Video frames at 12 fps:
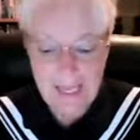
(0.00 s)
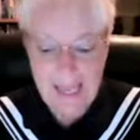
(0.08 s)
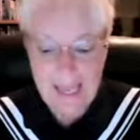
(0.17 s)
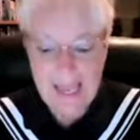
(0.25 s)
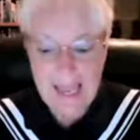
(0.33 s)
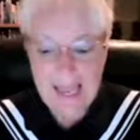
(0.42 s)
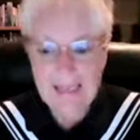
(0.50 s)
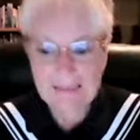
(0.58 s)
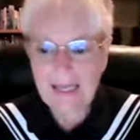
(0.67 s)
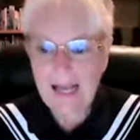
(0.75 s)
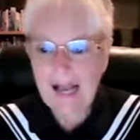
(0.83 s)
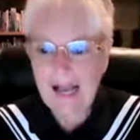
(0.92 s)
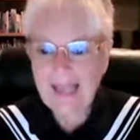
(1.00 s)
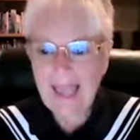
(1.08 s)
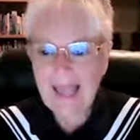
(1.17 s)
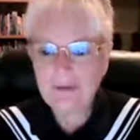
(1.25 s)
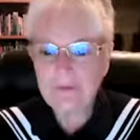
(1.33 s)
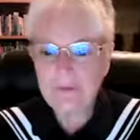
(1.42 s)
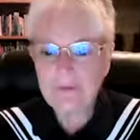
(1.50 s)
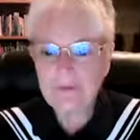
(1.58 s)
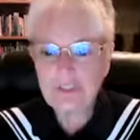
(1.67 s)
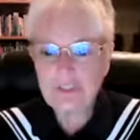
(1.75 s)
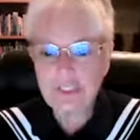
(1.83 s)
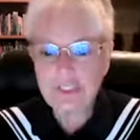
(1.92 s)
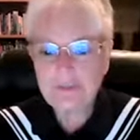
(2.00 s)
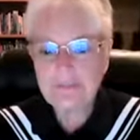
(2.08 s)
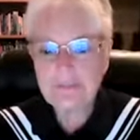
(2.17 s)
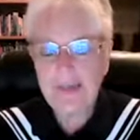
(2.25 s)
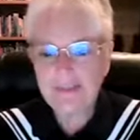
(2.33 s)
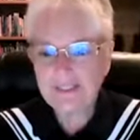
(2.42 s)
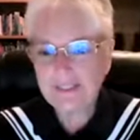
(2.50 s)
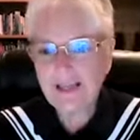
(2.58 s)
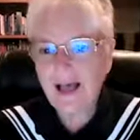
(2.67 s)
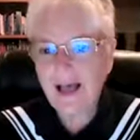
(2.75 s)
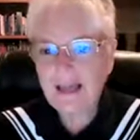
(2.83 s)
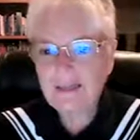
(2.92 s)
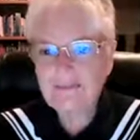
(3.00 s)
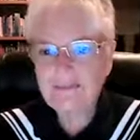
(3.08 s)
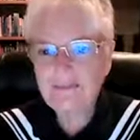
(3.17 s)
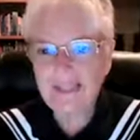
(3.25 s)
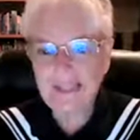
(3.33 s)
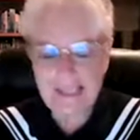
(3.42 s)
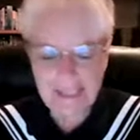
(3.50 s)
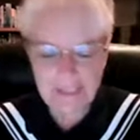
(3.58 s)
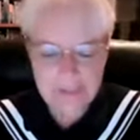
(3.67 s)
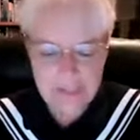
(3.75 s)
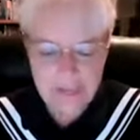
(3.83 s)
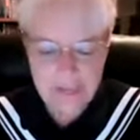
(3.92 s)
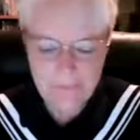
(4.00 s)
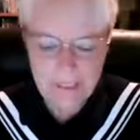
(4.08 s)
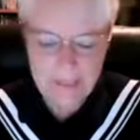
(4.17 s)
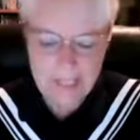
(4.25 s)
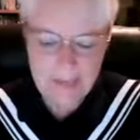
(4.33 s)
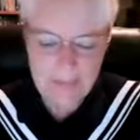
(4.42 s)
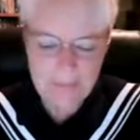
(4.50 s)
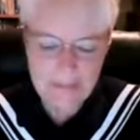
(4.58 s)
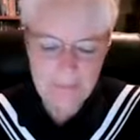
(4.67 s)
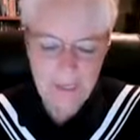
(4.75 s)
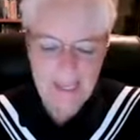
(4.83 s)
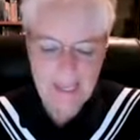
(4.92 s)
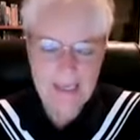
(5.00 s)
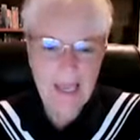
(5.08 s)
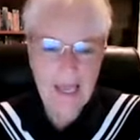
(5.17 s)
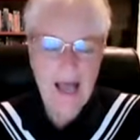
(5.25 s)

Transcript: And I had grown children by the time the internet really came into play.